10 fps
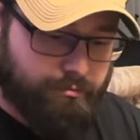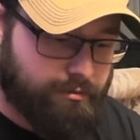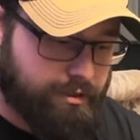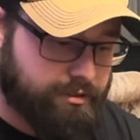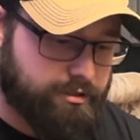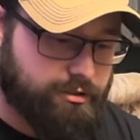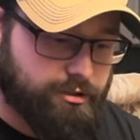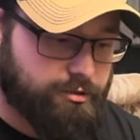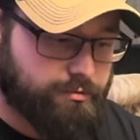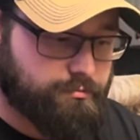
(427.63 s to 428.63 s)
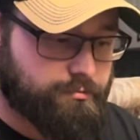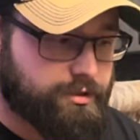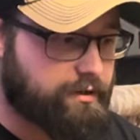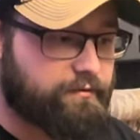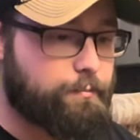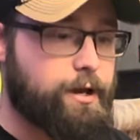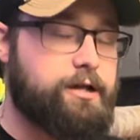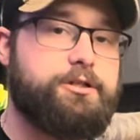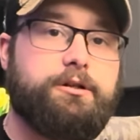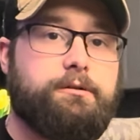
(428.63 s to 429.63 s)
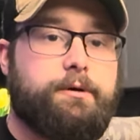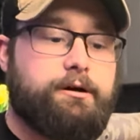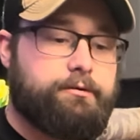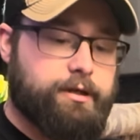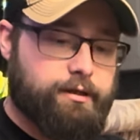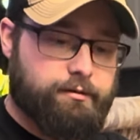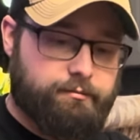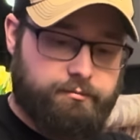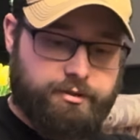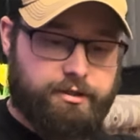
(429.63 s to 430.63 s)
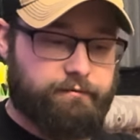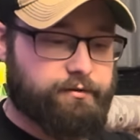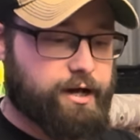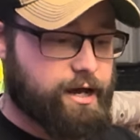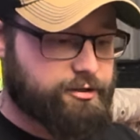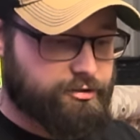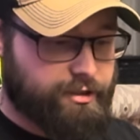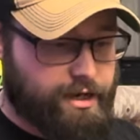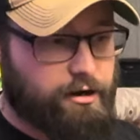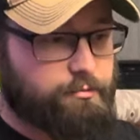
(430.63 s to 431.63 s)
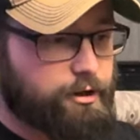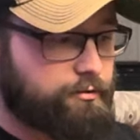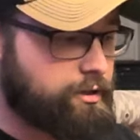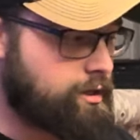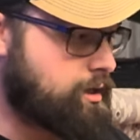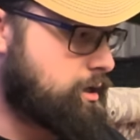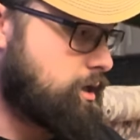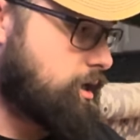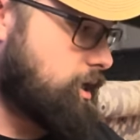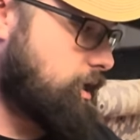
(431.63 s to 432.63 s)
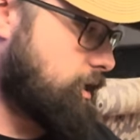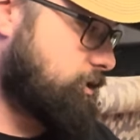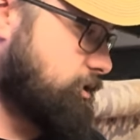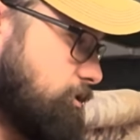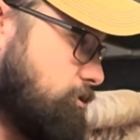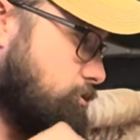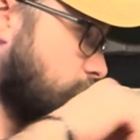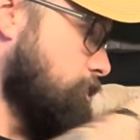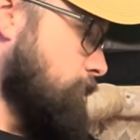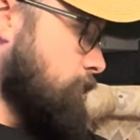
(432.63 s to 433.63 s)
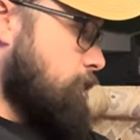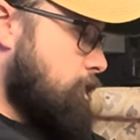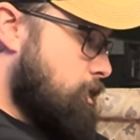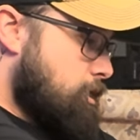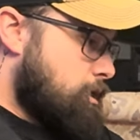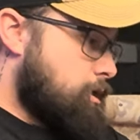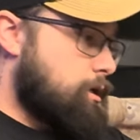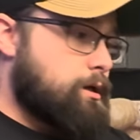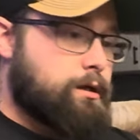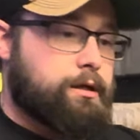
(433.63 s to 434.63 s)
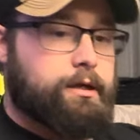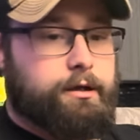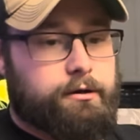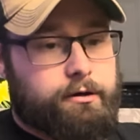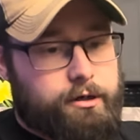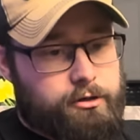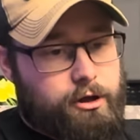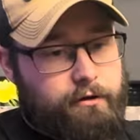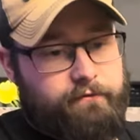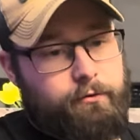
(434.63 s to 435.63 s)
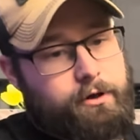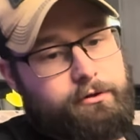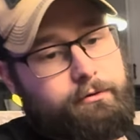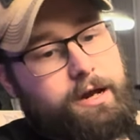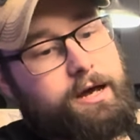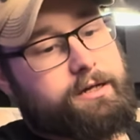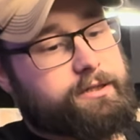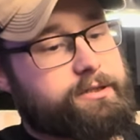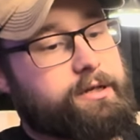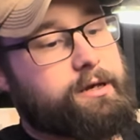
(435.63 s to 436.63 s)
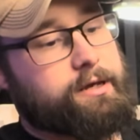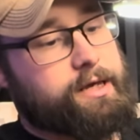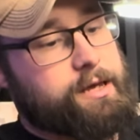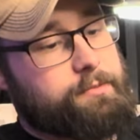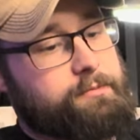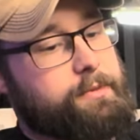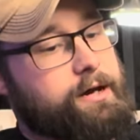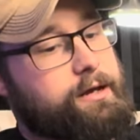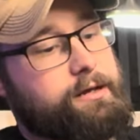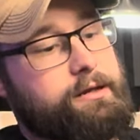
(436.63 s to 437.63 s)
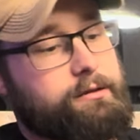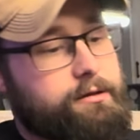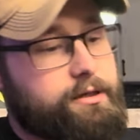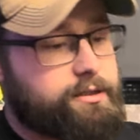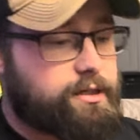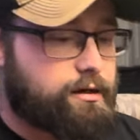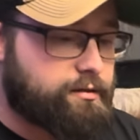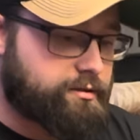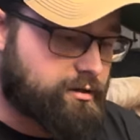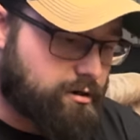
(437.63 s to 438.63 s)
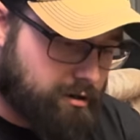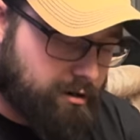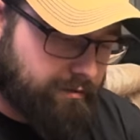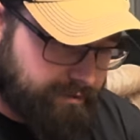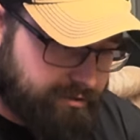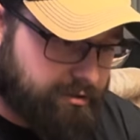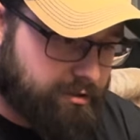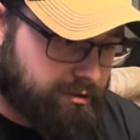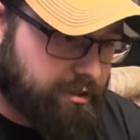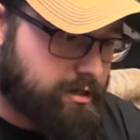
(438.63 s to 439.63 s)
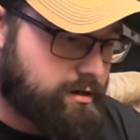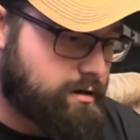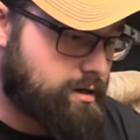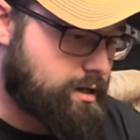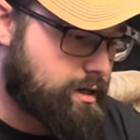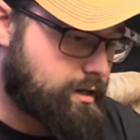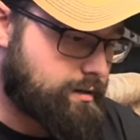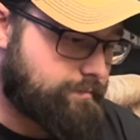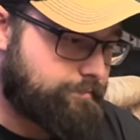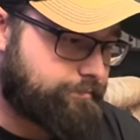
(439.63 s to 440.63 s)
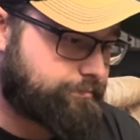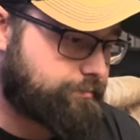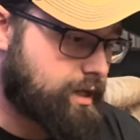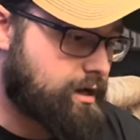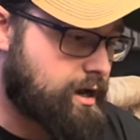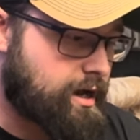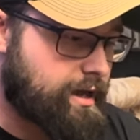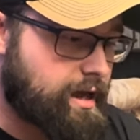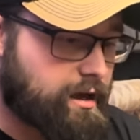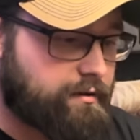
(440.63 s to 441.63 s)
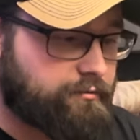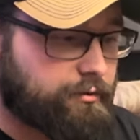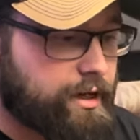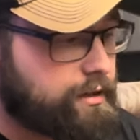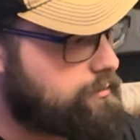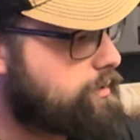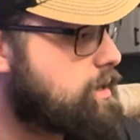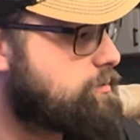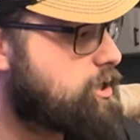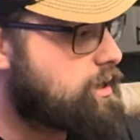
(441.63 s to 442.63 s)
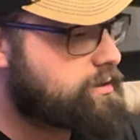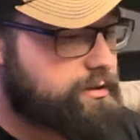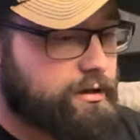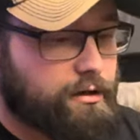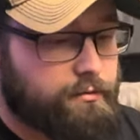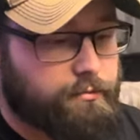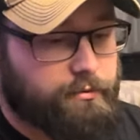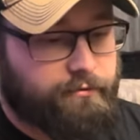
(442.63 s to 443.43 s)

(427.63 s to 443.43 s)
This is just stuff I'm passionate about and stuff that I actually care about. So here, Glock 43X. Keep in mind, these guns are obviously clear. I have Radian ramjets on the